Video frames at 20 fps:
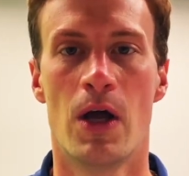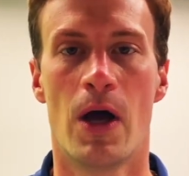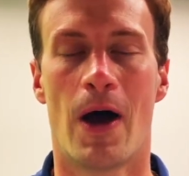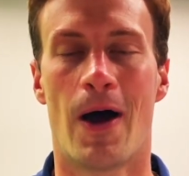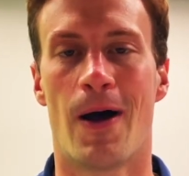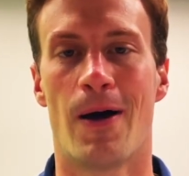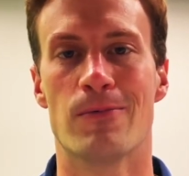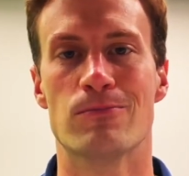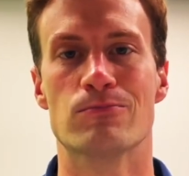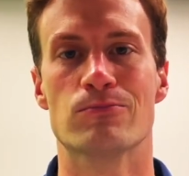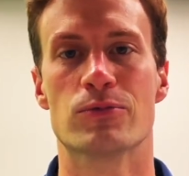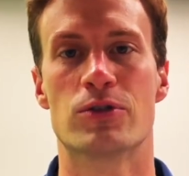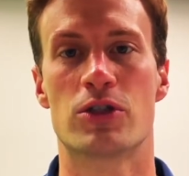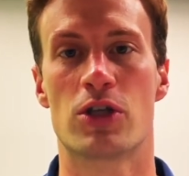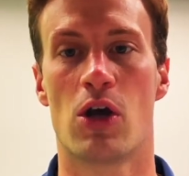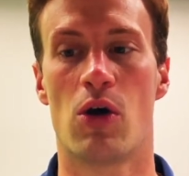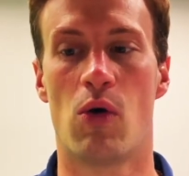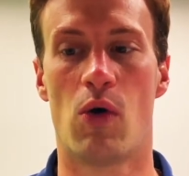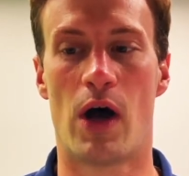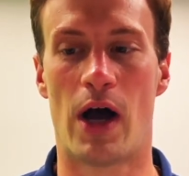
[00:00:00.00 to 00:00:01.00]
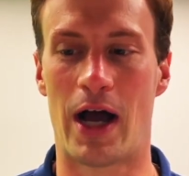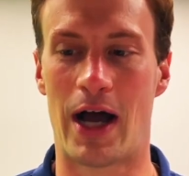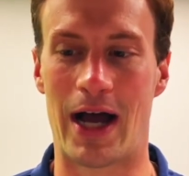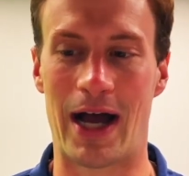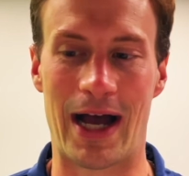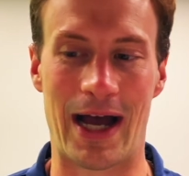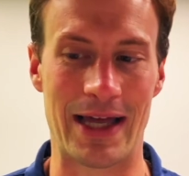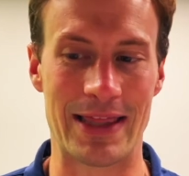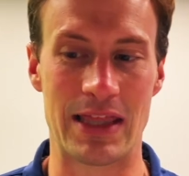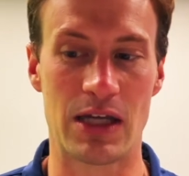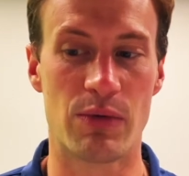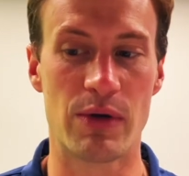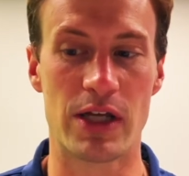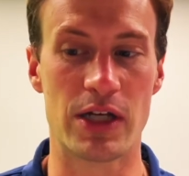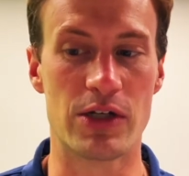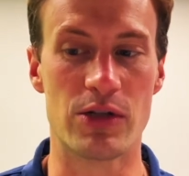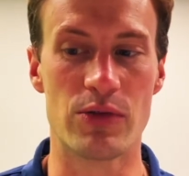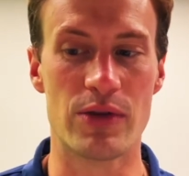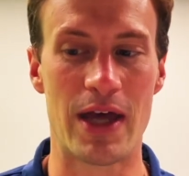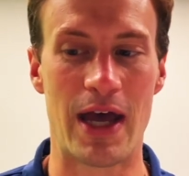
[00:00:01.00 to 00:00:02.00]
Um, so I, think we
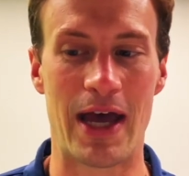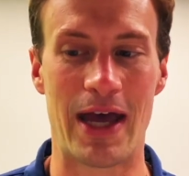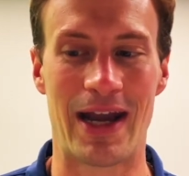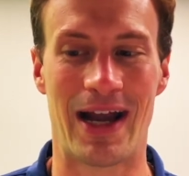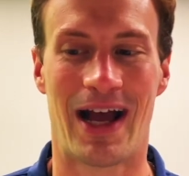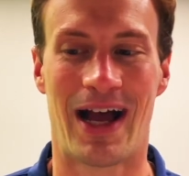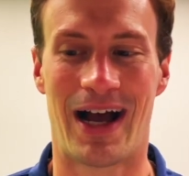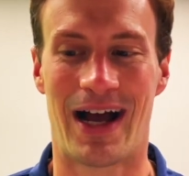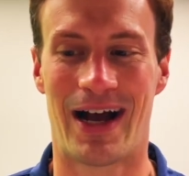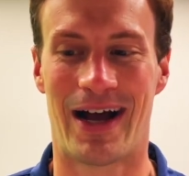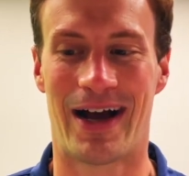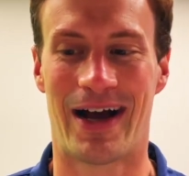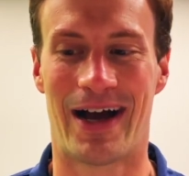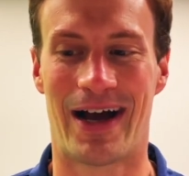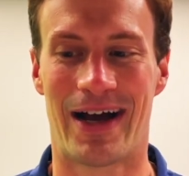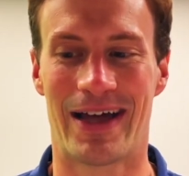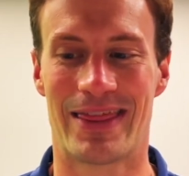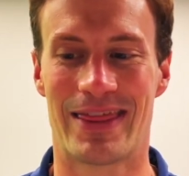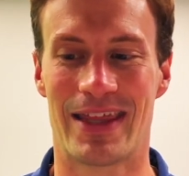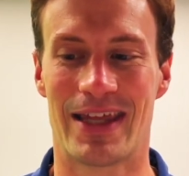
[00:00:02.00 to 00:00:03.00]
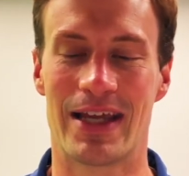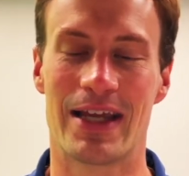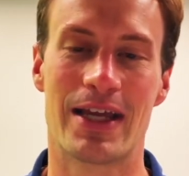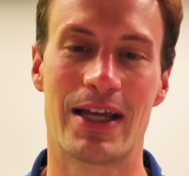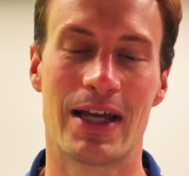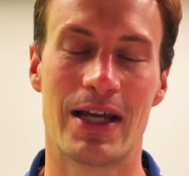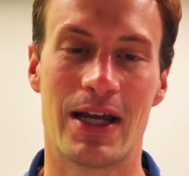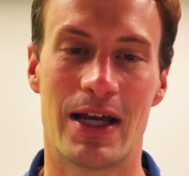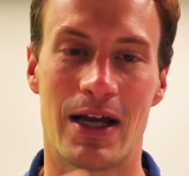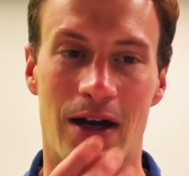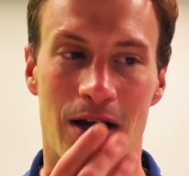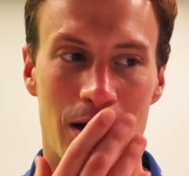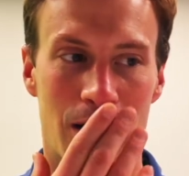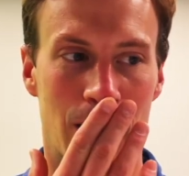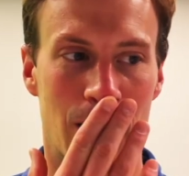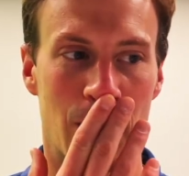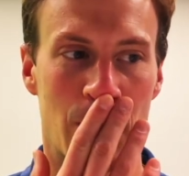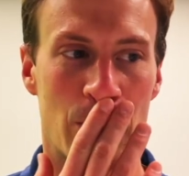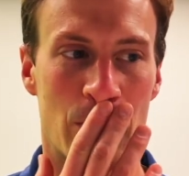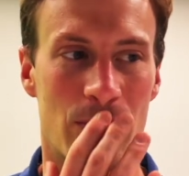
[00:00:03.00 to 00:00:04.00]
can do that. I, I think
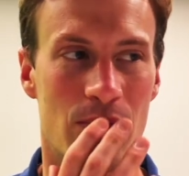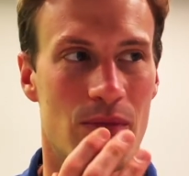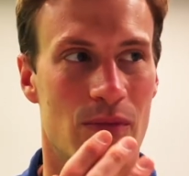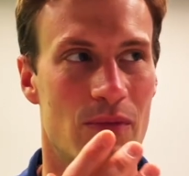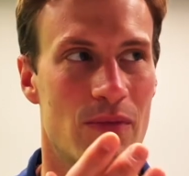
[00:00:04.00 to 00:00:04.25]
um,